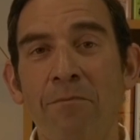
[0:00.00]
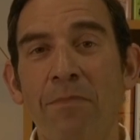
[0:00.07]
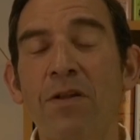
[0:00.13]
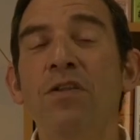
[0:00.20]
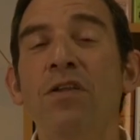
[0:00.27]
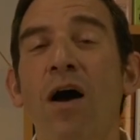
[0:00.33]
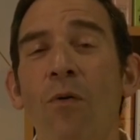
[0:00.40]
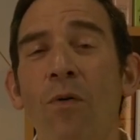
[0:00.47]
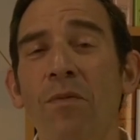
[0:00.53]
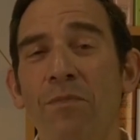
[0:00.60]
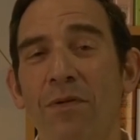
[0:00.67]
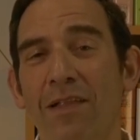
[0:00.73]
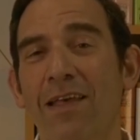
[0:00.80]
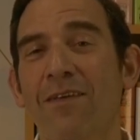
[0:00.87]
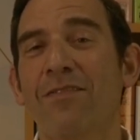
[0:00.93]
But no one
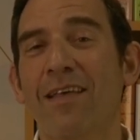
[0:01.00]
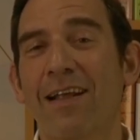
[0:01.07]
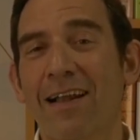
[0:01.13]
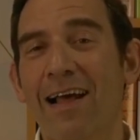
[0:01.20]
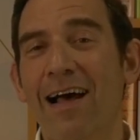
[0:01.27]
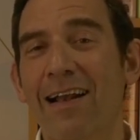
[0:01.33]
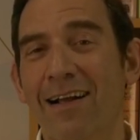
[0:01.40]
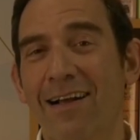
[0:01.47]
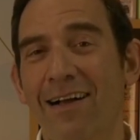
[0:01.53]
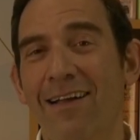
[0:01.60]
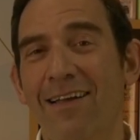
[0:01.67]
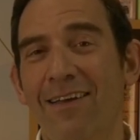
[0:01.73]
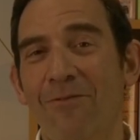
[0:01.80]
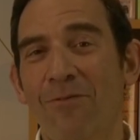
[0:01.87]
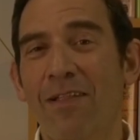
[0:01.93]
believes that Chanukah
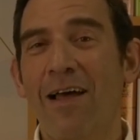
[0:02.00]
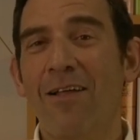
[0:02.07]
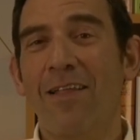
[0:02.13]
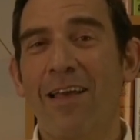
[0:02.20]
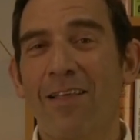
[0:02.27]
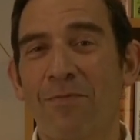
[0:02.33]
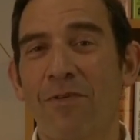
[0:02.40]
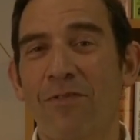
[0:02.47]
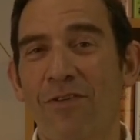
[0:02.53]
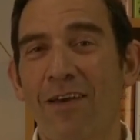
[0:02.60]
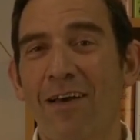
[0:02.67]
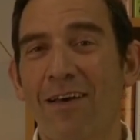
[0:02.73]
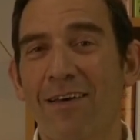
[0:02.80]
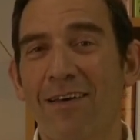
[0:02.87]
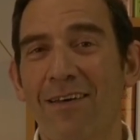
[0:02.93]
will outlast
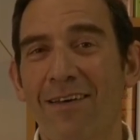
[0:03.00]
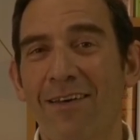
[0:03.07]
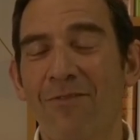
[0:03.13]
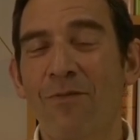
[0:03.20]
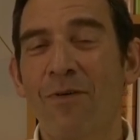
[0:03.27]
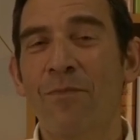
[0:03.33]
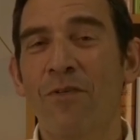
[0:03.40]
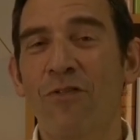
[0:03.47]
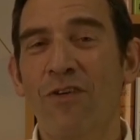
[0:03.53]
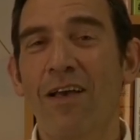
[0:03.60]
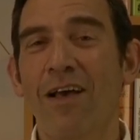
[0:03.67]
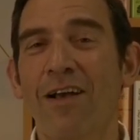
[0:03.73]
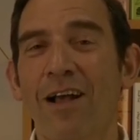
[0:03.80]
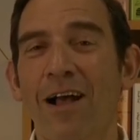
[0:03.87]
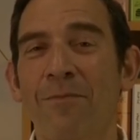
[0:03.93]
Mashiach. When
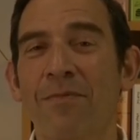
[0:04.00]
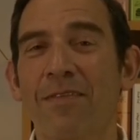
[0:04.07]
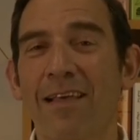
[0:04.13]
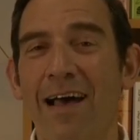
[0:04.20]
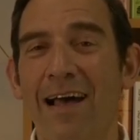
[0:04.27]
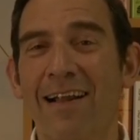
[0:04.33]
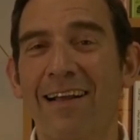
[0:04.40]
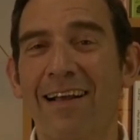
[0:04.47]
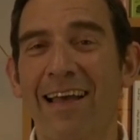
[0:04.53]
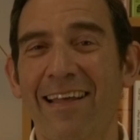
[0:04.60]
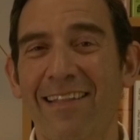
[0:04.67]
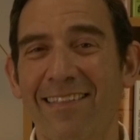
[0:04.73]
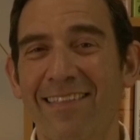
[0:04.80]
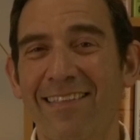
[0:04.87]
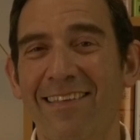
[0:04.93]
Mashiach comes, Chanukah
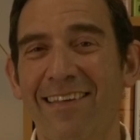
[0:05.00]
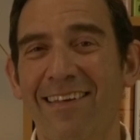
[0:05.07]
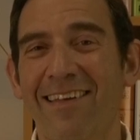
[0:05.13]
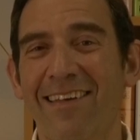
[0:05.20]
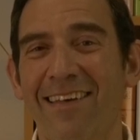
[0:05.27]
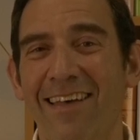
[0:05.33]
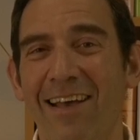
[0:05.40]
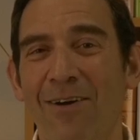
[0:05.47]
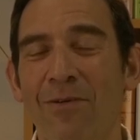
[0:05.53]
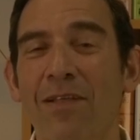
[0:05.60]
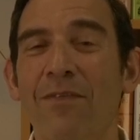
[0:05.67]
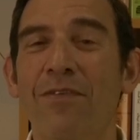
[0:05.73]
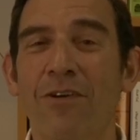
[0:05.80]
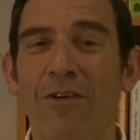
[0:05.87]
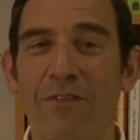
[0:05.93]
ends. It will
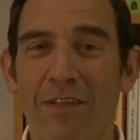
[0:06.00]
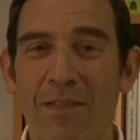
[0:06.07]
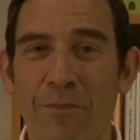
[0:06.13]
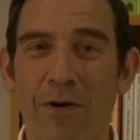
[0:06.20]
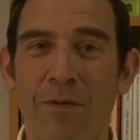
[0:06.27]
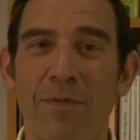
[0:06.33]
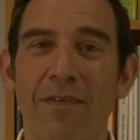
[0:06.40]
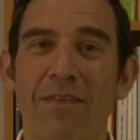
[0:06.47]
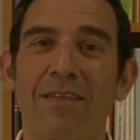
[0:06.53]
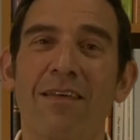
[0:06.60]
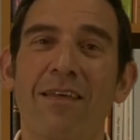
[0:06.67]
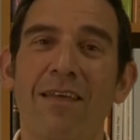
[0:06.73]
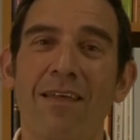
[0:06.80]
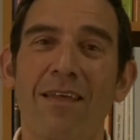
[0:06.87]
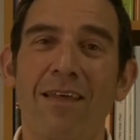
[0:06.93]
have served its purpose.
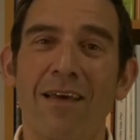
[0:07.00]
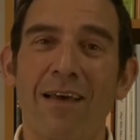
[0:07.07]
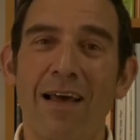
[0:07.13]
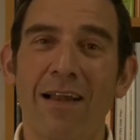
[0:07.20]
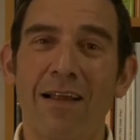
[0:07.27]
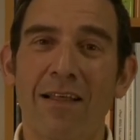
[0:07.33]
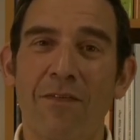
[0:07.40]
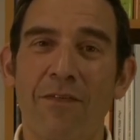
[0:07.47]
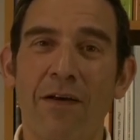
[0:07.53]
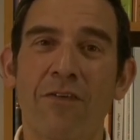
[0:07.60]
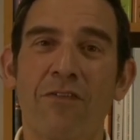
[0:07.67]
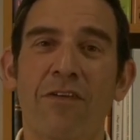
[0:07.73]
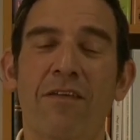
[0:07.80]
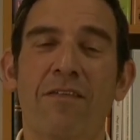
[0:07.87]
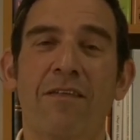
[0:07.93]
Chanukah's
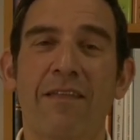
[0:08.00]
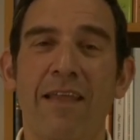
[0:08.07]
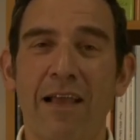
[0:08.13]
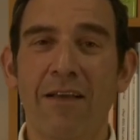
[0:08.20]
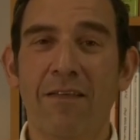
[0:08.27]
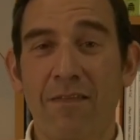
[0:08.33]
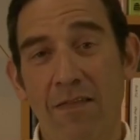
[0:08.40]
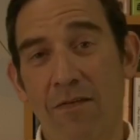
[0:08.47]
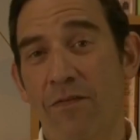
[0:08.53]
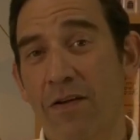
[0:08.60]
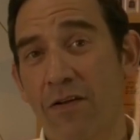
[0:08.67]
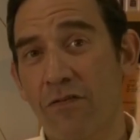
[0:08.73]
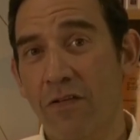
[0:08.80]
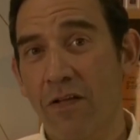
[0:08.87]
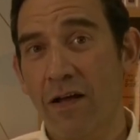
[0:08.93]
function is to take us to the
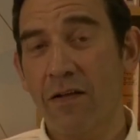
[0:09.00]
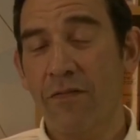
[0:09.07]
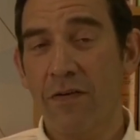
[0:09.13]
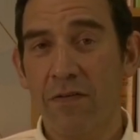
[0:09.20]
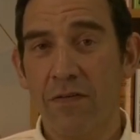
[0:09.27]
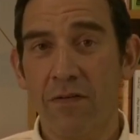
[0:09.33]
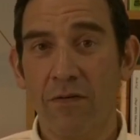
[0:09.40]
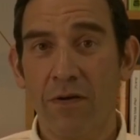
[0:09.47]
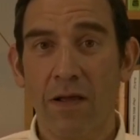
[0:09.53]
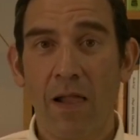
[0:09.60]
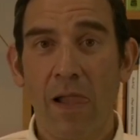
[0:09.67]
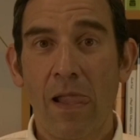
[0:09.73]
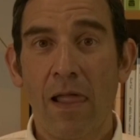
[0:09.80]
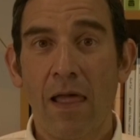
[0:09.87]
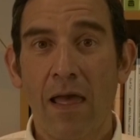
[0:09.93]
finish line of history
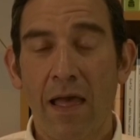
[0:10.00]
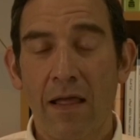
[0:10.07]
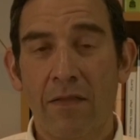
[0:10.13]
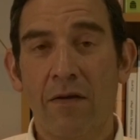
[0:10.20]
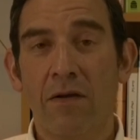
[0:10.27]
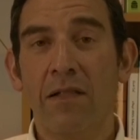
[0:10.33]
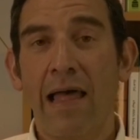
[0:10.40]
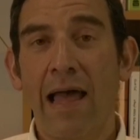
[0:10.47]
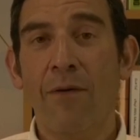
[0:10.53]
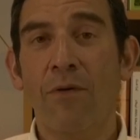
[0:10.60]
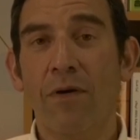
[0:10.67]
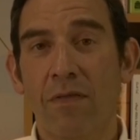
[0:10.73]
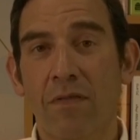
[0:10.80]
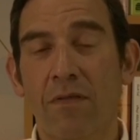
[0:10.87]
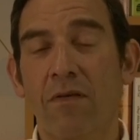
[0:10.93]
and to allow
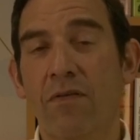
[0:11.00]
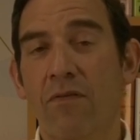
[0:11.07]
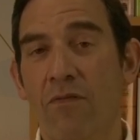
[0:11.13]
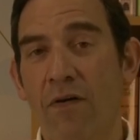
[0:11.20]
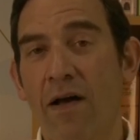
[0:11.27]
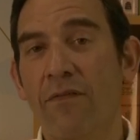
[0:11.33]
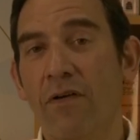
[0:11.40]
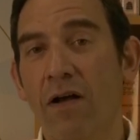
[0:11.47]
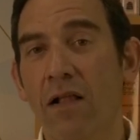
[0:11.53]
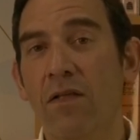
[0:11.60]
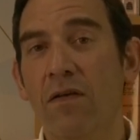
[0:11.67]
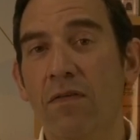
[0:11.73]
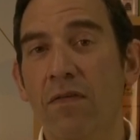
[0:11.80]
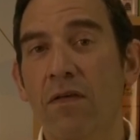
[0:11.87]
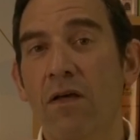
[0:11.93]
us to survive
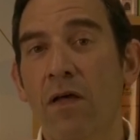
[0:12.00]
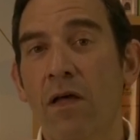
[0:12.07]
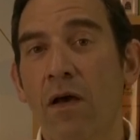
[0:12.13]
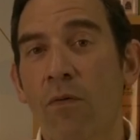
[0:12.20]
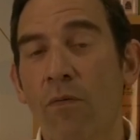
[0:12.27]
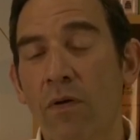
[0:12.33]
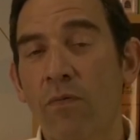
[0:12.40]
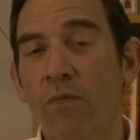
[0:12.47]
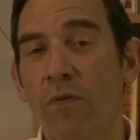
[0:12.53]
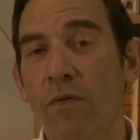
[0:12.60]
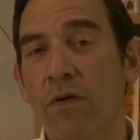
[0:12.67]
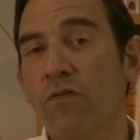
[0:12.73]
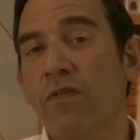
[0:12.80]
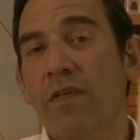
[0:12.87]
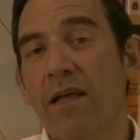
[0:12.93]
Galus. Once we
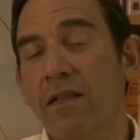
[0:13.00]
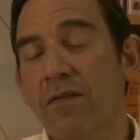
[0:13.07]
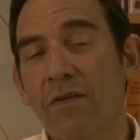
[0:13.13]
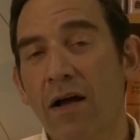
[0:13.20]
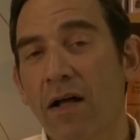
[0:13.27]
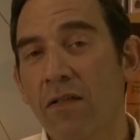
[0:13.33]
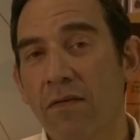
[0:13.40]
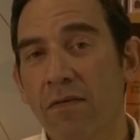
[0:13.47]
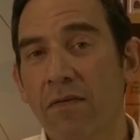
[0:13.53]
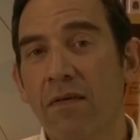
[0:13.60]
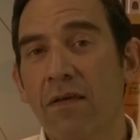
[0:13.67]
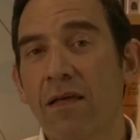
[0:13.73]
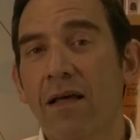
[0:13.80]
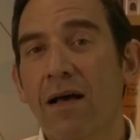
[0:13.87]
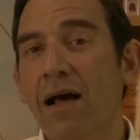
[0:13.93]
reach the end of Galus,
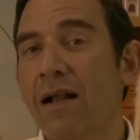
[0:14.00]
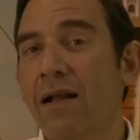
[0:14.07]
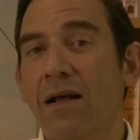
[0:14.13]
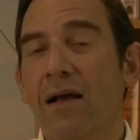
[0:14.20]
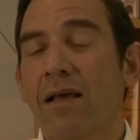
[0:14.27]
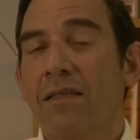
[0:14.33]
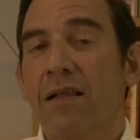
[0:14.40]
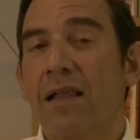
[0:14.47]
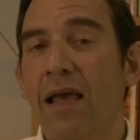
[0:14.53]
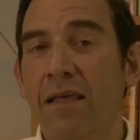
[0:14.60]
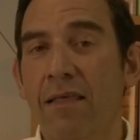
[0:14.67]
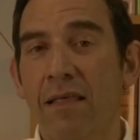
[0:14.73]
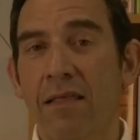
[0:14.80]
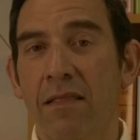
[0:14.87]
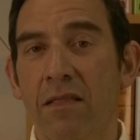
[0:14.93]
Chanukah as a
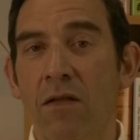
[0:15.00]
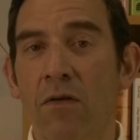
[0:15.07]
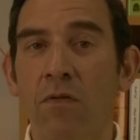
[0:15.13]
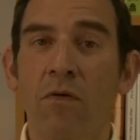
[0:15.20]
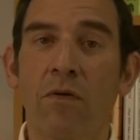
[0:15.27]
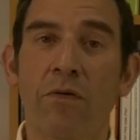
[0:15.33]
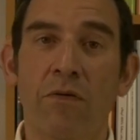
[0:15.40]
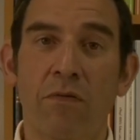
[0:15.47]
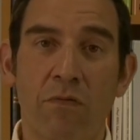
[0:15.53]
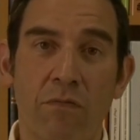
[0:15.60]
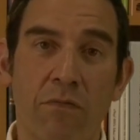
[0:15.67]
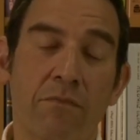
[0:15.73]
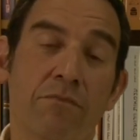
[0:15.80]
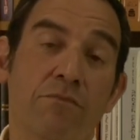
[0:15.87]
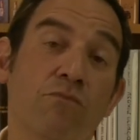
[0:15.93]
nace no longer is
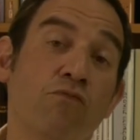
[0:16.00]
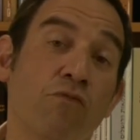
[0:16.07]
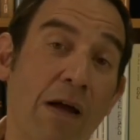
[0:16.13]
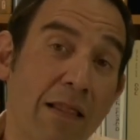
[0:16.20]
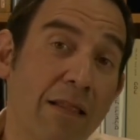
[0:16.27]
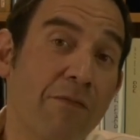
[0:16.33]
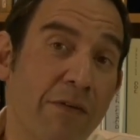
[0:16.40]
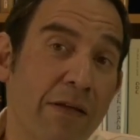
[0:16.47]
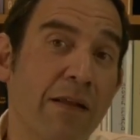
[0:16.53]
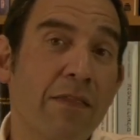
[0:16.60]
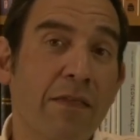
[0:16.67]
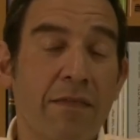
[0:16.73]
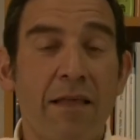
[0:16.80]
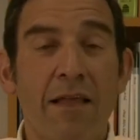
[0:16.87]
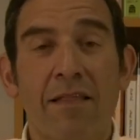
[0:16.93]
relevant in
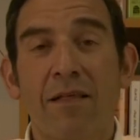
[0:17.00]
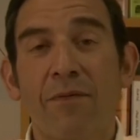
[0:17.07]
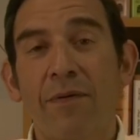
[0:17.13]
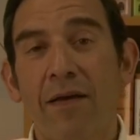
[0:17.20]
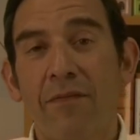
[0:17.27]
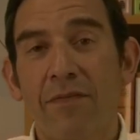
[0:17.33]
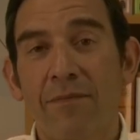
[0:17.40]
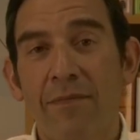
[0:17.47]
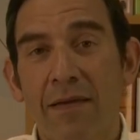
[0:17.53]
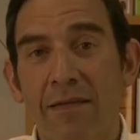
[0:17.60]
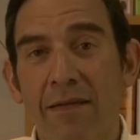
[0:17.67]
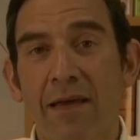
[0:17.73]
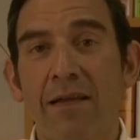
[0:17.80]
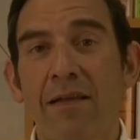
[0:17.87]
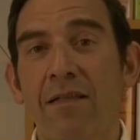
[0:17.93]
the sense that we have to
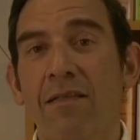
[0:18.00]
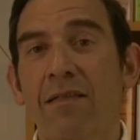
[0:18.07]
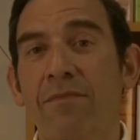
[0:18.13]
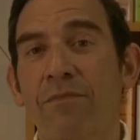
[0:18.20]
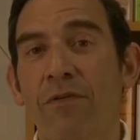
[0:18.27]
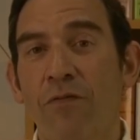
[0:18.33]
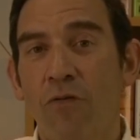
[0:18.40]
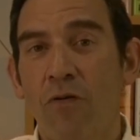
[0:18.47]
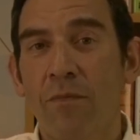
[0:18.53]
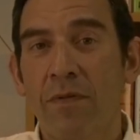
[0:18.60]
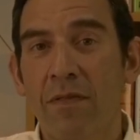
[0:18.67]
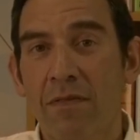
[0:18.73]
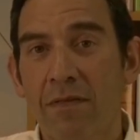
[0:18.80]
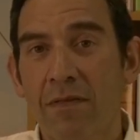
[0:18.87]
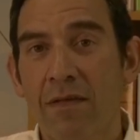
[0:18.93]
maintain its
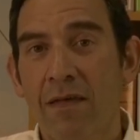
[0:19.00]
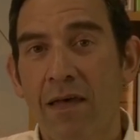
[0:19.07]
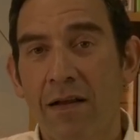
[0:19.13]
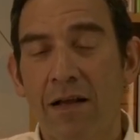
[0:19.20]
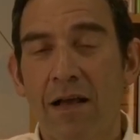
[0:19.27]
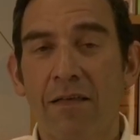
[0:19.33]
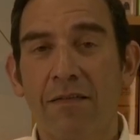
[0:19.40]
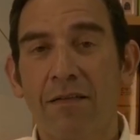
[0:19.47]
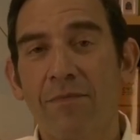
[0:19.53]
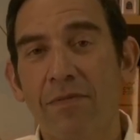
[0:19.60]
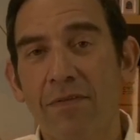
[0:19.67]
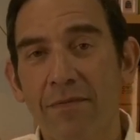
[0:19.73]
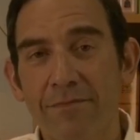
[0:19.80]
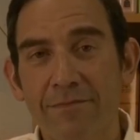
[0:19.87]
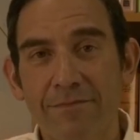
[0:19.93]
performance and
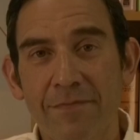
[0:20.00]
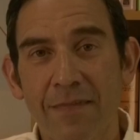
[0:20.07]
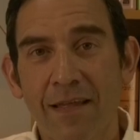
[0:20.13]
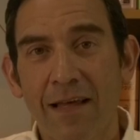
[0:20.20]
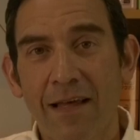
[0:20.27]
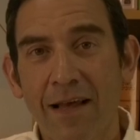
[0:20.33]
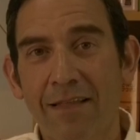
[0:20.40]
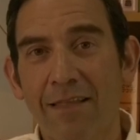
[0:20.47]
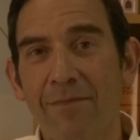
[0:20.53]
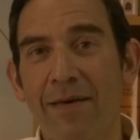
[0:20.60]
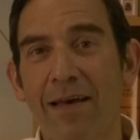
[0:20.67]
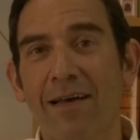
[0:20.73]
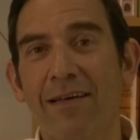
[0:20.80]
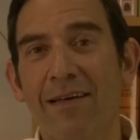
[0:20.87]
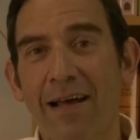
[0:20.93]
customs. Chag
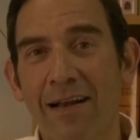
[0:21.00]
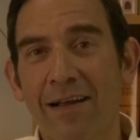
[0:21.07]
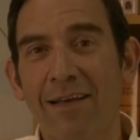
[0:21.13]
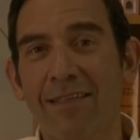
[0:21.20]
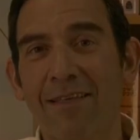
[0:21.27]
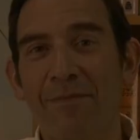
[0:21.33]
Sameach, Chanukah